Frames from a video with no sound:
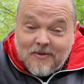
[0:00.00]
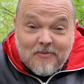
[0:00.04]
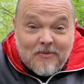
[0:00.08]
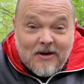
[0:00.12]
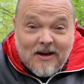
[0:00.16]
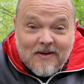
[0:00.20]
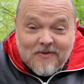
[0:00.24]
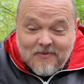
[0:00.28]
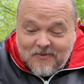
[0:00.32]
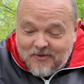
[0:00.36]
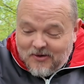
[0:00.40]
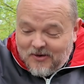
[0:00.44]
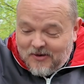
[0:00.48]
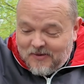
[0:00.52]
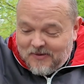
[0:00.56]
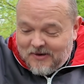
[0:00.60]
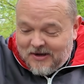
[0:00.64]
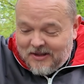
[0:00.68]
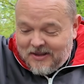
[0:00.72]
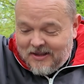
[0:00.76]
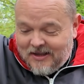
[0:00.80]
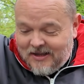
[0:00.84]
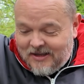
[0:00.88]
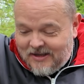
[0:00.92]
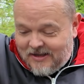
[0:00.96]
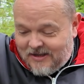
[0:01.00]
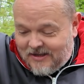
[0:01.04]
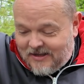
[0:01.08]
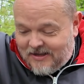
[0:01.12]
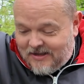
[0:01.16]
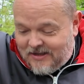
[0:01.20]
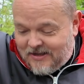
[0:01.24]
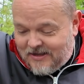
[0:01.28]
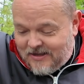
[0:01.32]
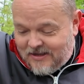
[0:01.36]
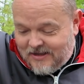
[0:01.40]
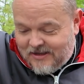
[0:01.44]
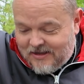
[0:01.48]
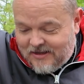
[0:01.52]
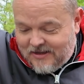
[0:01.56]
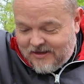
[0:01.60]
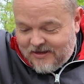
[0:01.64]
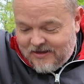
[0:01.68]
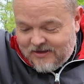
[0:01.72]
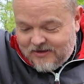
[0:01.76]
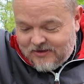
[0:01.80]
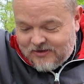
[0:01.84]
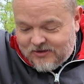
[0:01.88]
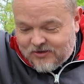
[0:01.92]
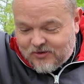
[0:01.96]
I haven't brought one.
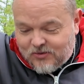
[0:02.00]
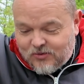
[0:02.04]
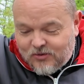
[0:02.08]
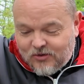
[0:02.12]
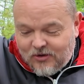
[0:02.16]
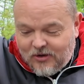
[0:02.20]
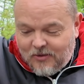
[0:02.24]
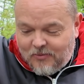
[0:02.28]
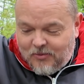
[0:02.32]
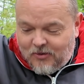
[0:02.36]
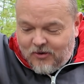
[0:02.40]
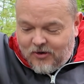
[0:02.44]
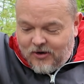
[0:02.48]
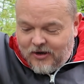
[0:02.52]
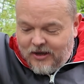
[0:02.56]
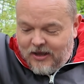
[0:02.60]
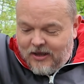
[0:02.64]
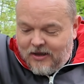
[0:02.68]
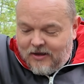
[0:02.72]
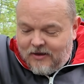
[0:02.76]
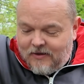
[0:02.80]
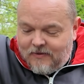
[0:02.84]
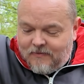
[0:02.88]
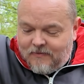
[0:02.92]
Schoolboy.